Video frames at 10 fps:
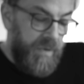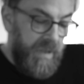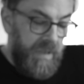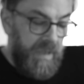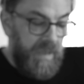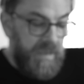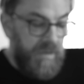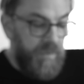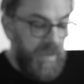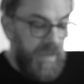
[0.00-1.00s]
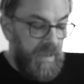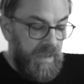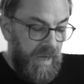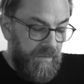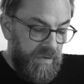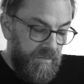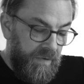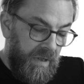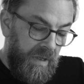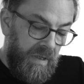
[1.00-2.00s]
wheel here, I have
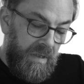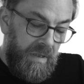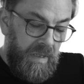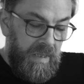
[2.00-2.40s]
something here,